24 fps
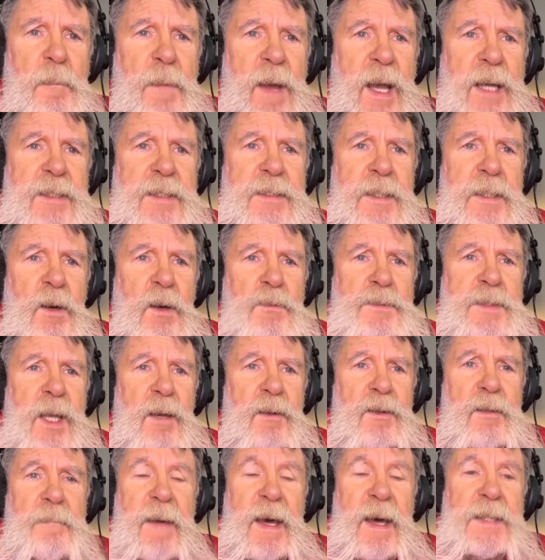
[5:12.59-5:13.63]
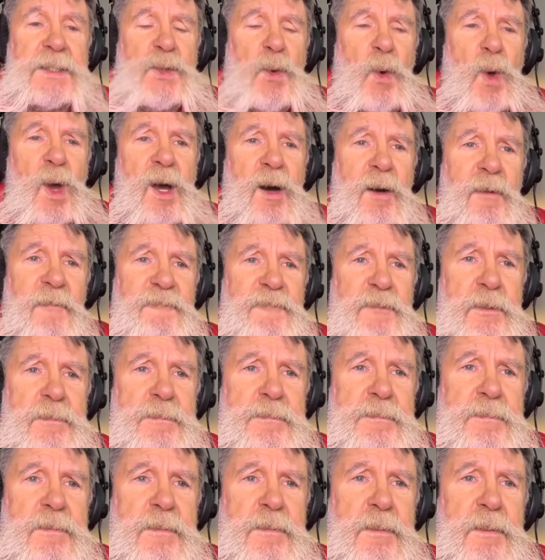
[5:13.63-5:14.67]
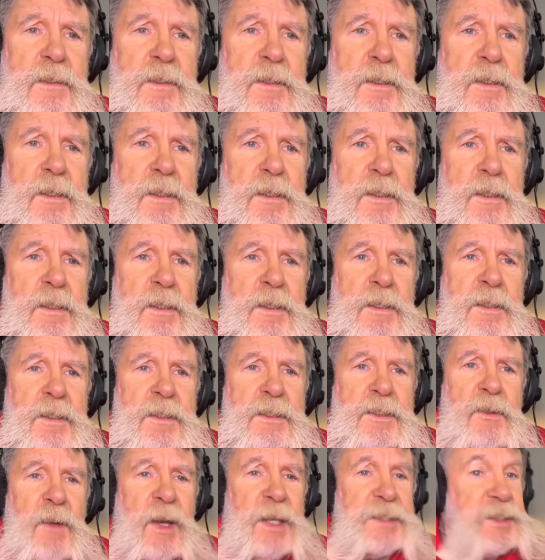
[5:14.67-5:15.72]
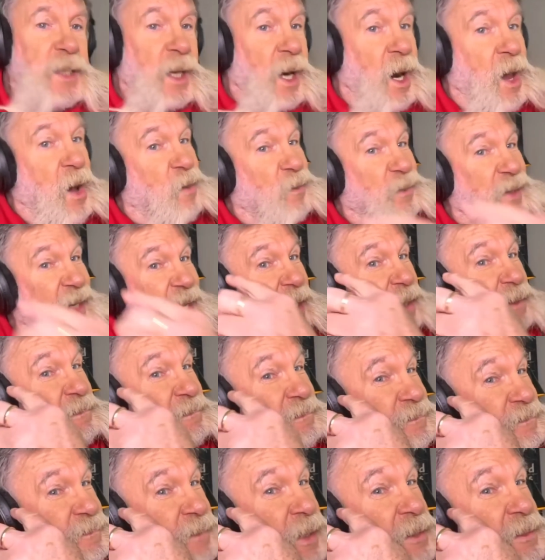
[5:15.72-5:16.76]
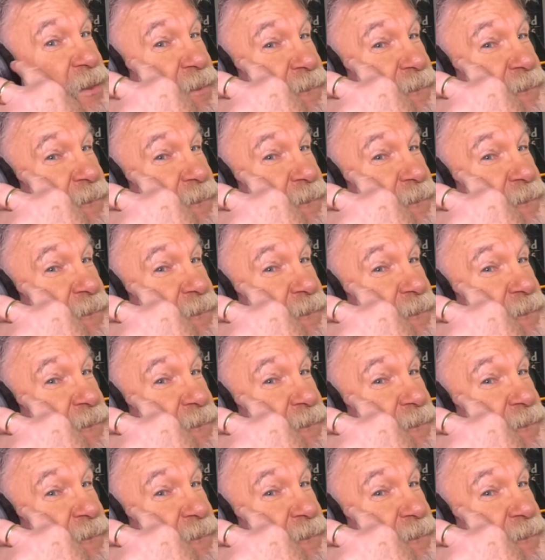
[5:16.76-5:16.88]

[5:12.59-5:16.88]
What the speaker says: back to the hotel to about 12. So that's a long day. That's a